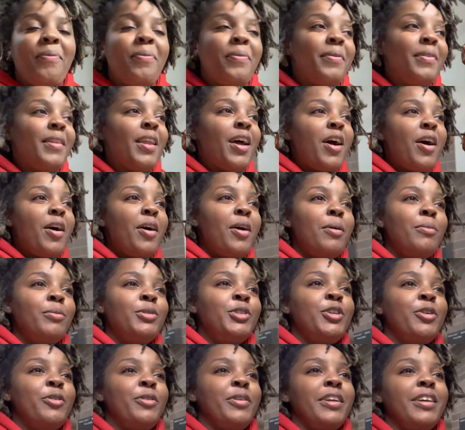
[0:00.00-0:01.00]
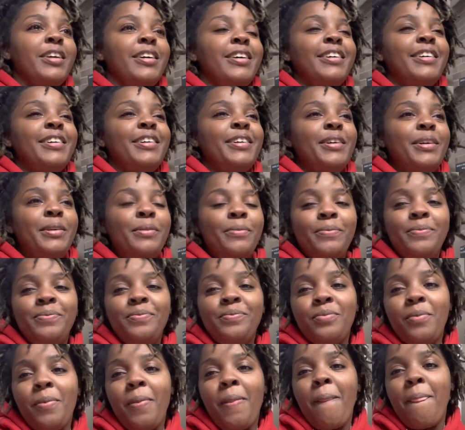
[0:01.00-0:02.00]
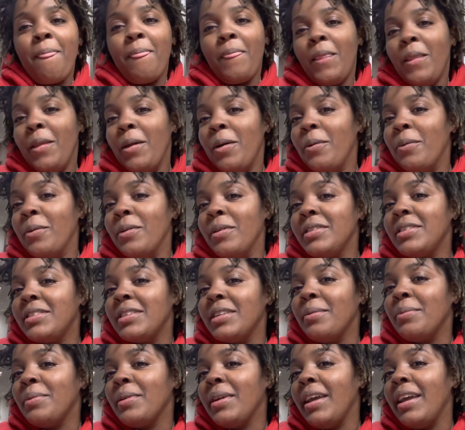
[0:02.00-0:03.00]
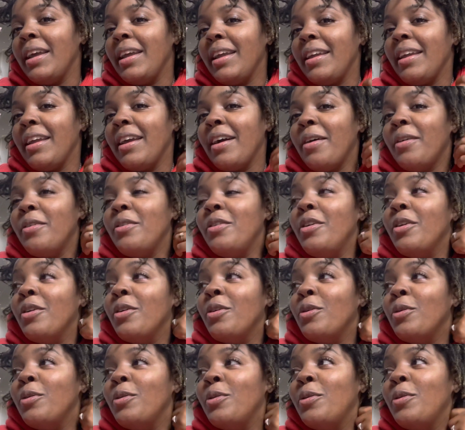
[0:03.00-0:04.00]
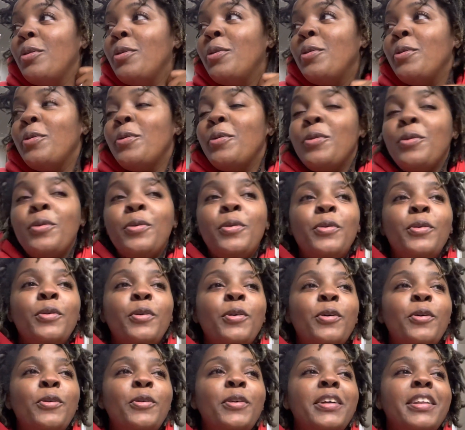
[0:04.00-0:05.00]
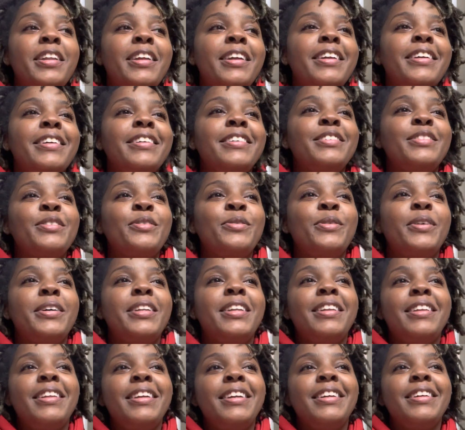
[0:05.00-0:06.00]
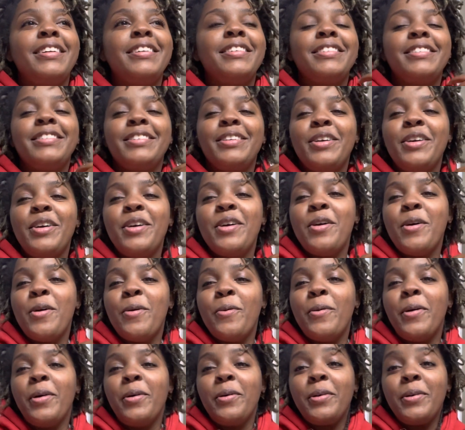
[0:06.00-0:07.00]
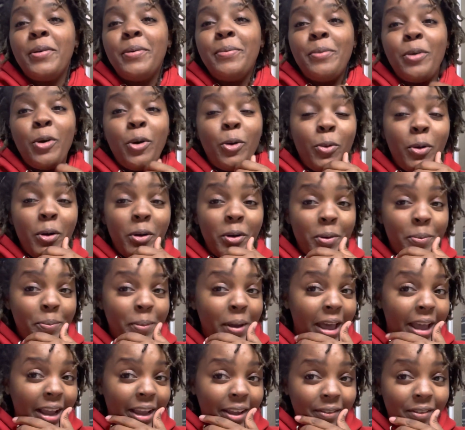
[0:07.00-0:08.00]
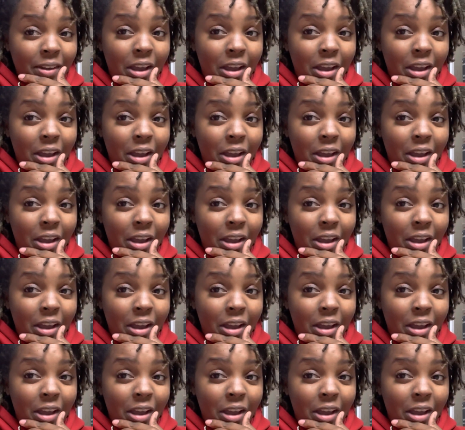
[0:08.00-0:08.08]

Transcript: nah, I'm joking. Um, what's up, gang? Y'all know who it is, what it is. Welcome or welcome back if